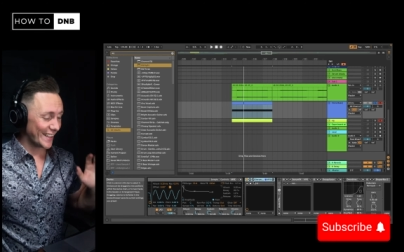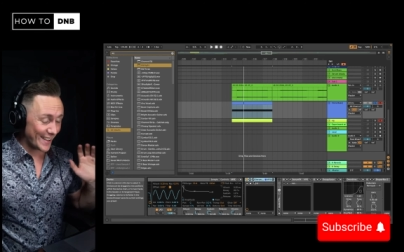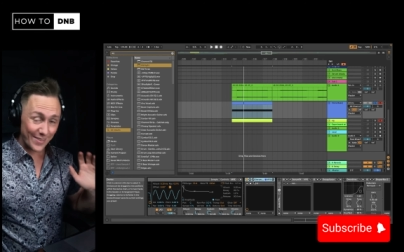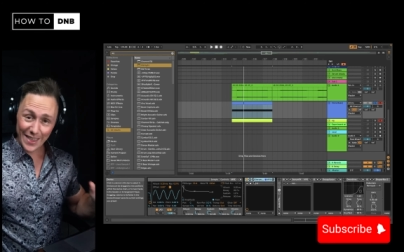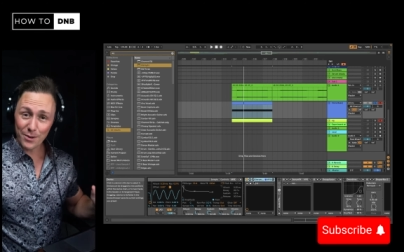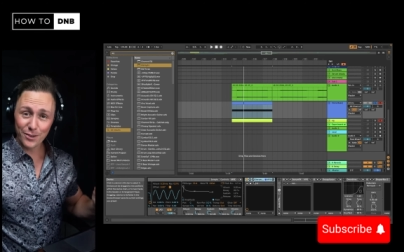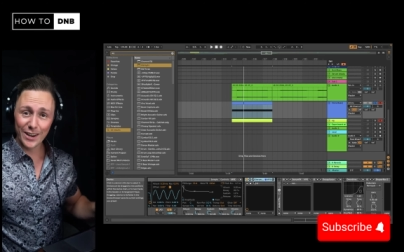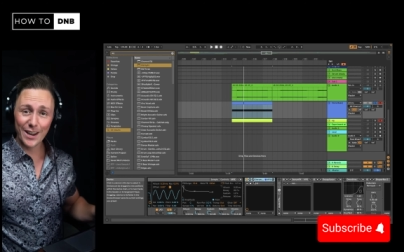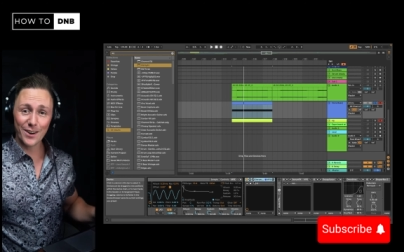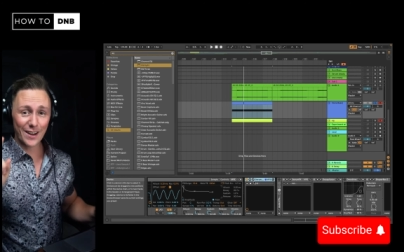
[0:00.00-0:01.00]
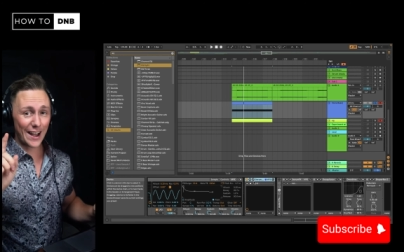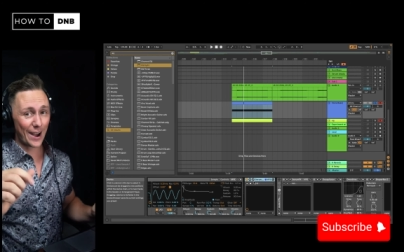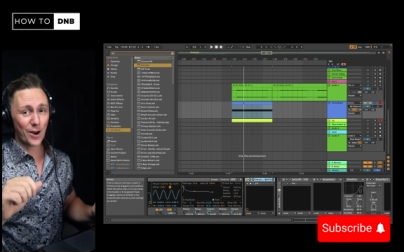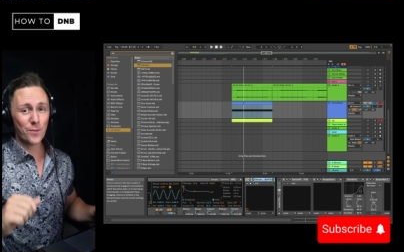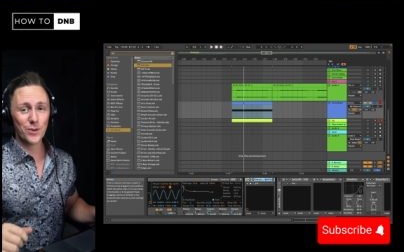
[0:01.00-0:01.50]
that was the video. I
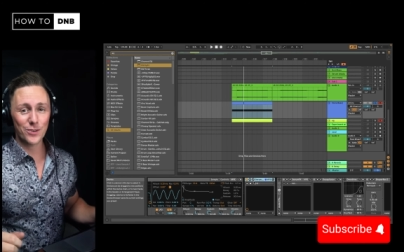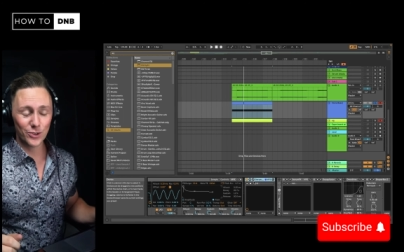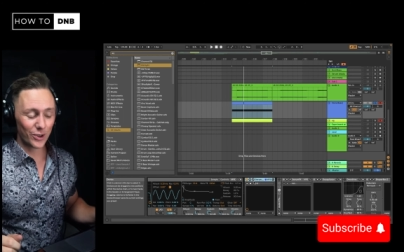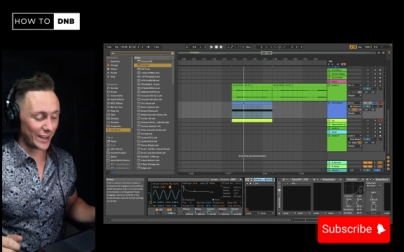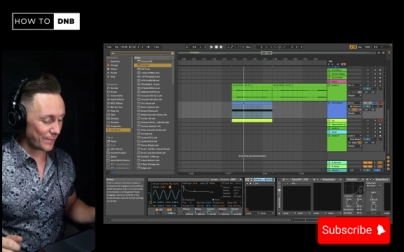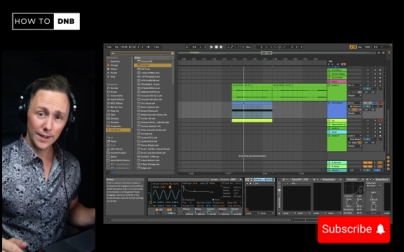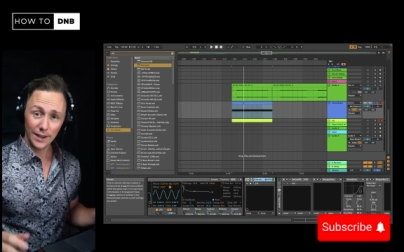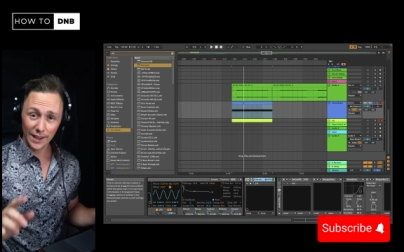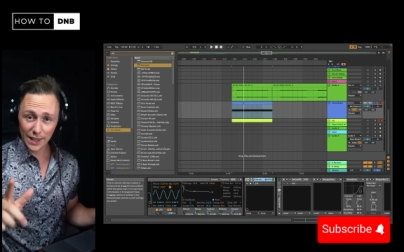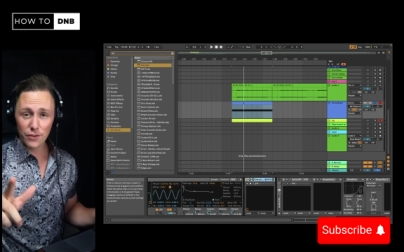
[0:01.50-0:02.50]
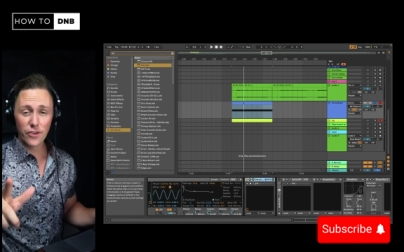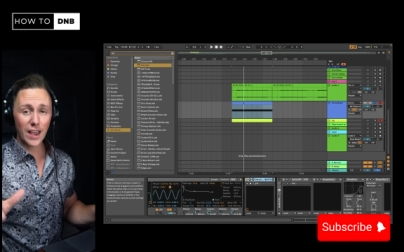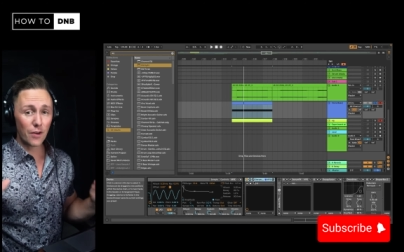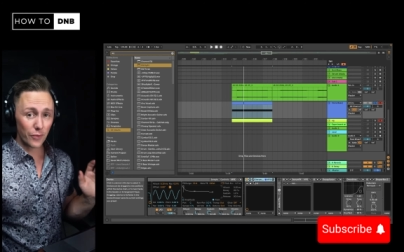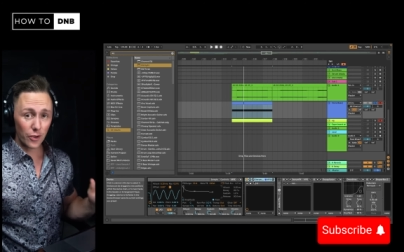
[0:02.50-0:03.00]
hope you enjoyed it. Now give
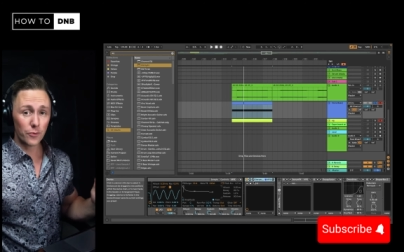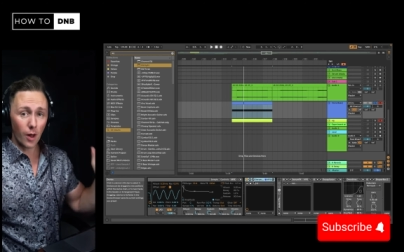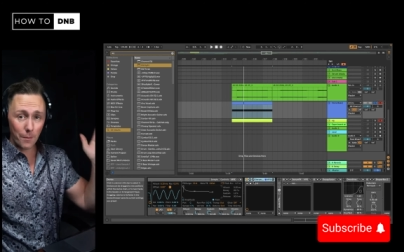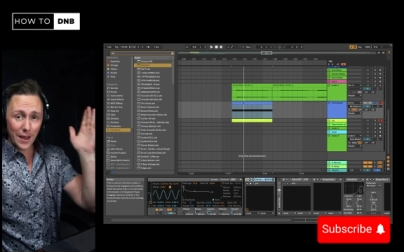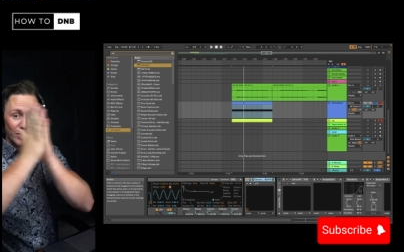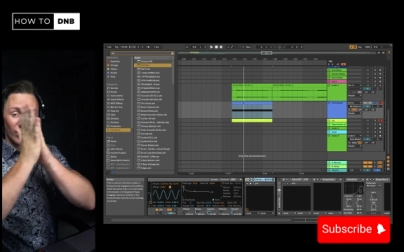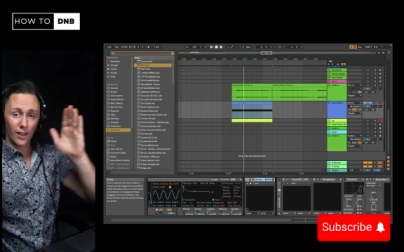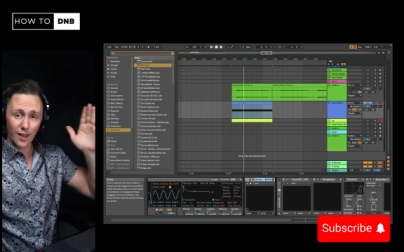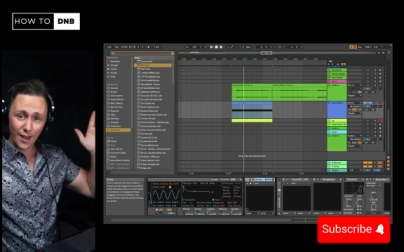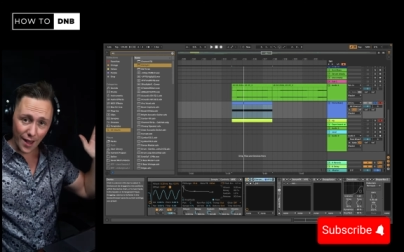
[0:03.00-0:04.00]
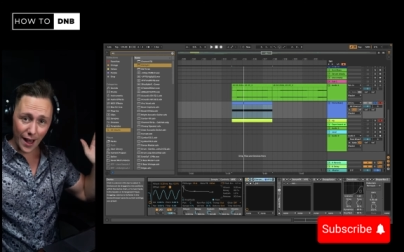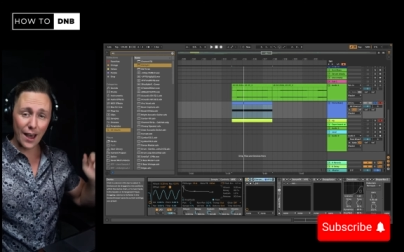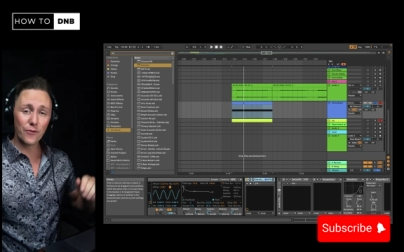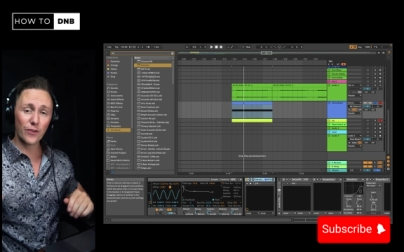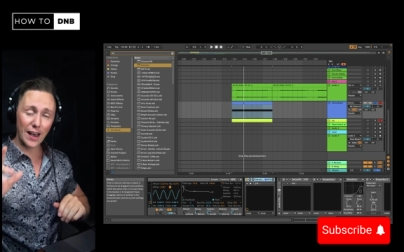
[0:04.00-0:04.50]
yourself a small mental
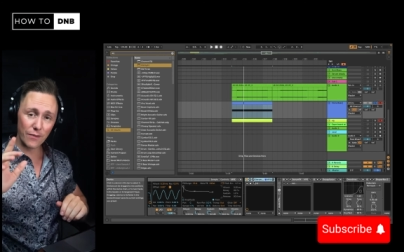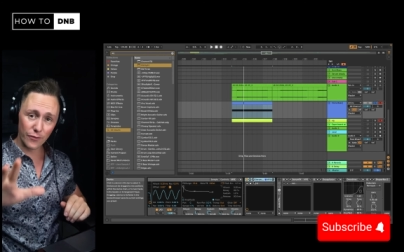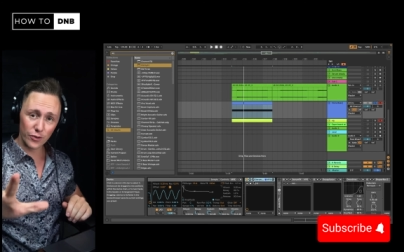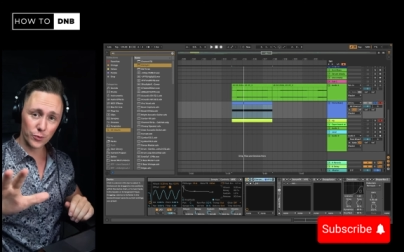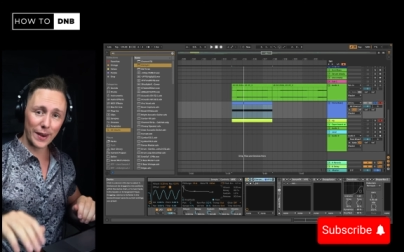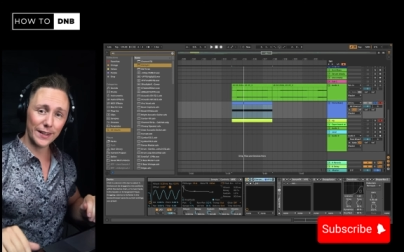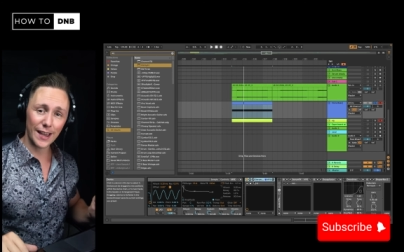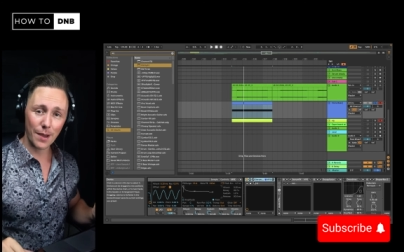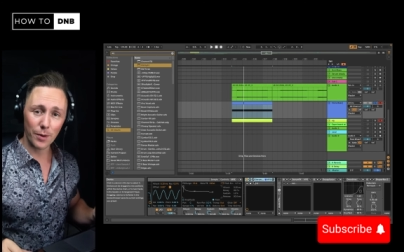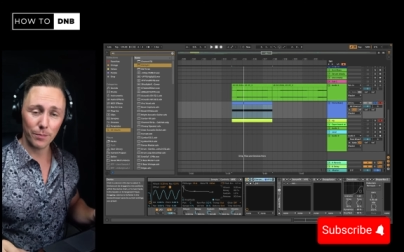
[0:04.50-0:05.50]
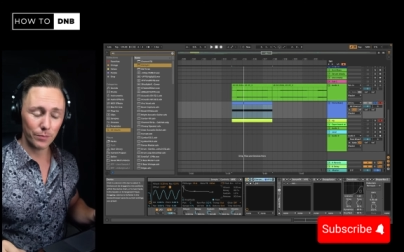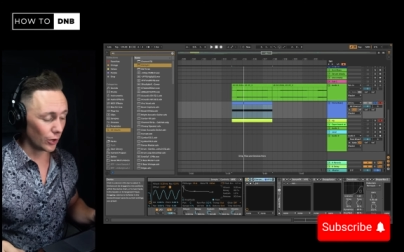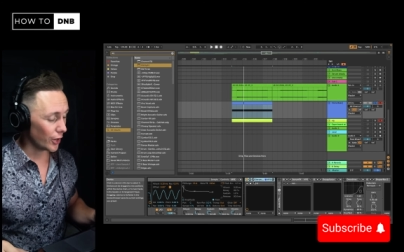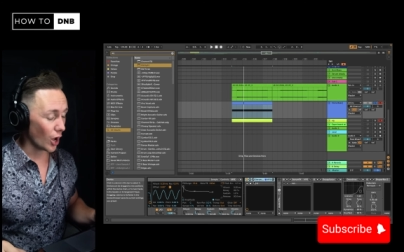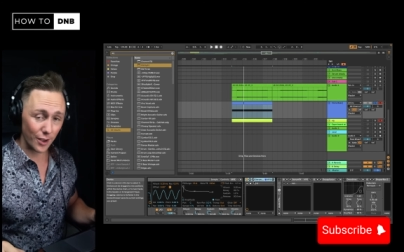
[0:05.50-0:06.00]
high five for spending time on
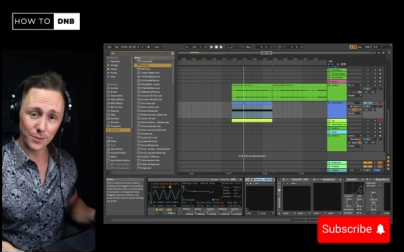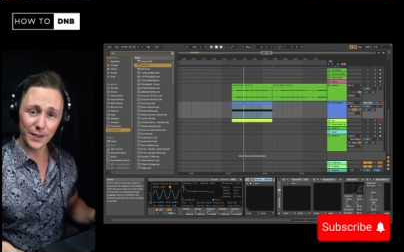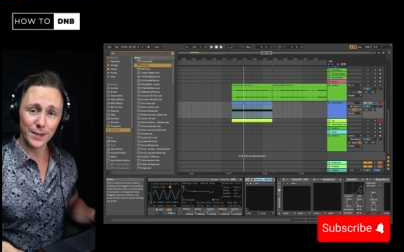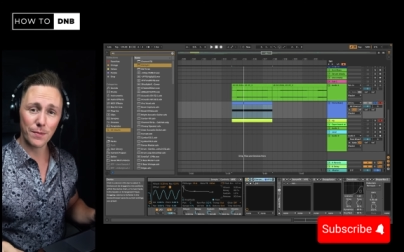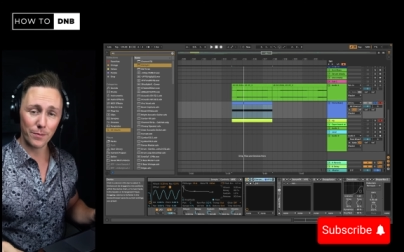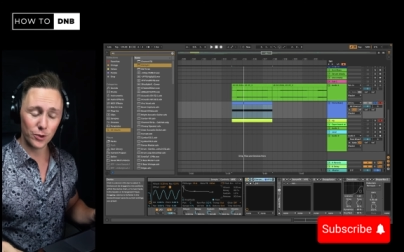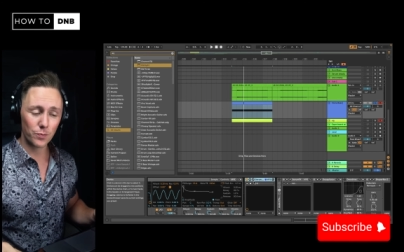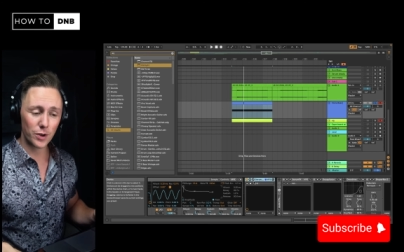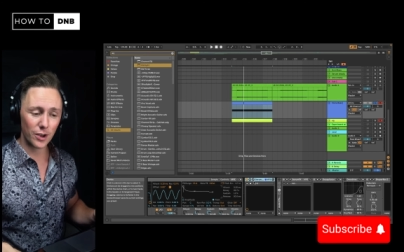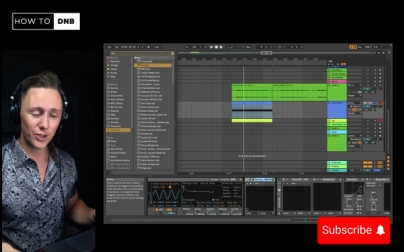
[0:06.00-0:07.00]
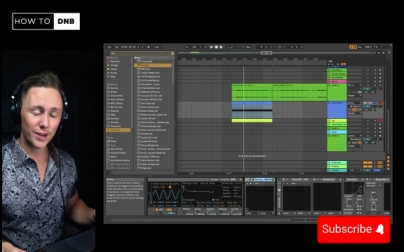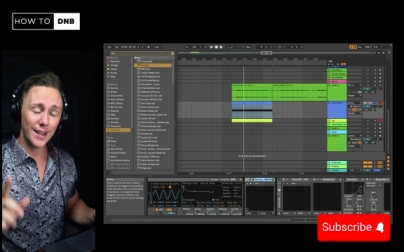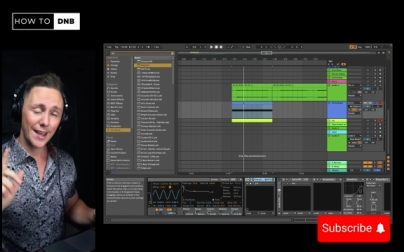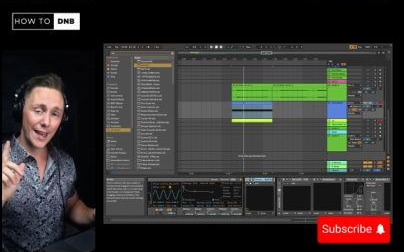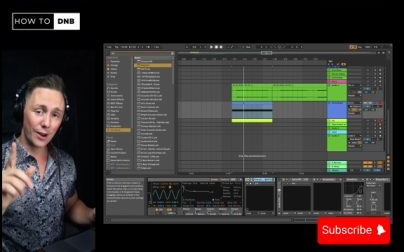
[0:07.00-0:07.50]
learning awesome things about music production,
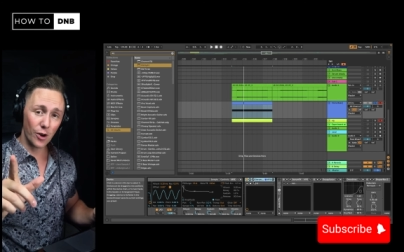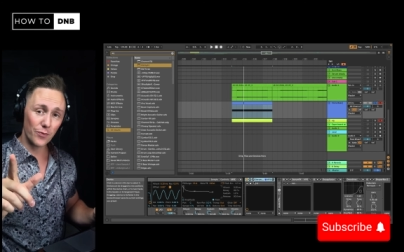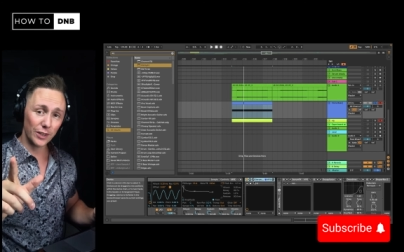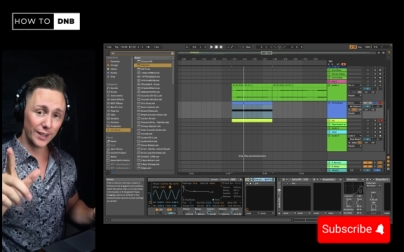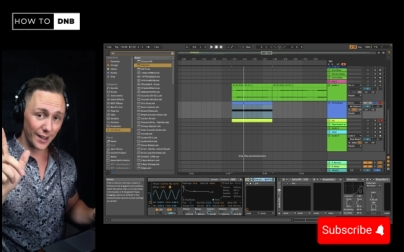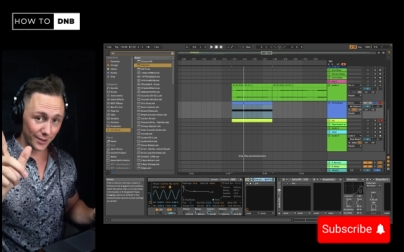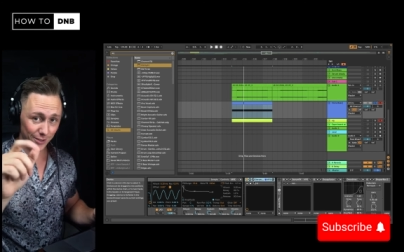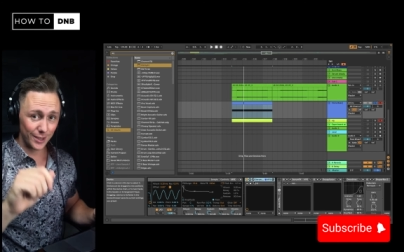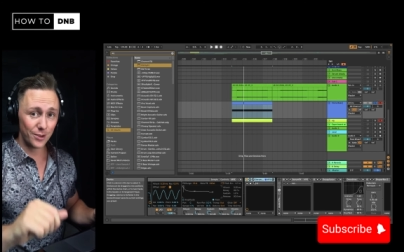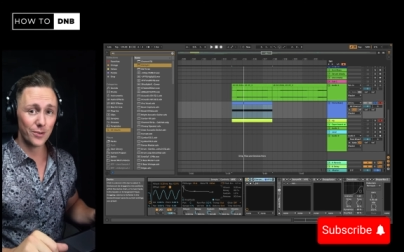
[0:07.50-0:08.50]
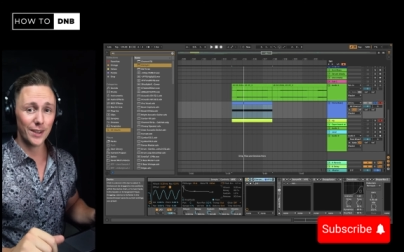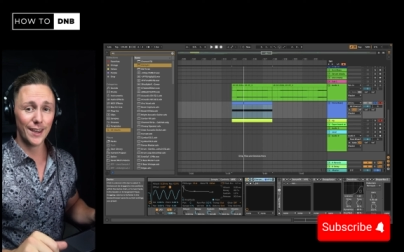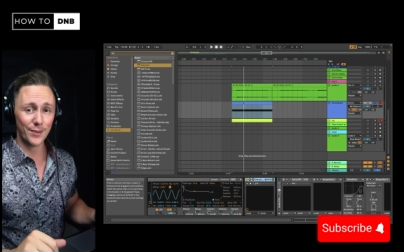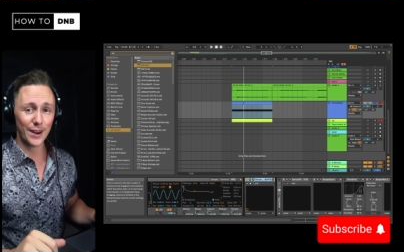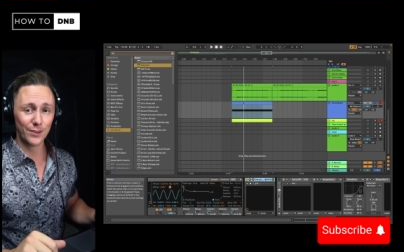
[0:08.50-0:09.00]
and hopefully I'll see you
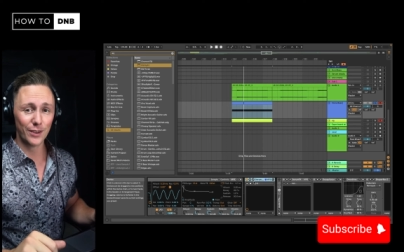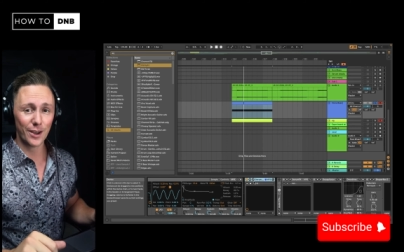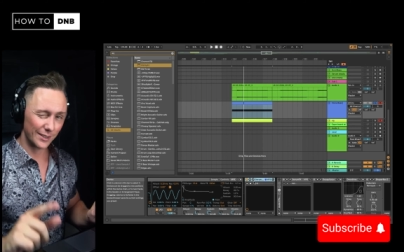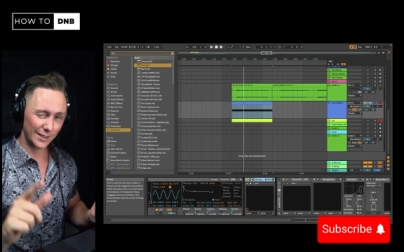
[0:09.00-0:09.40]
in the next video.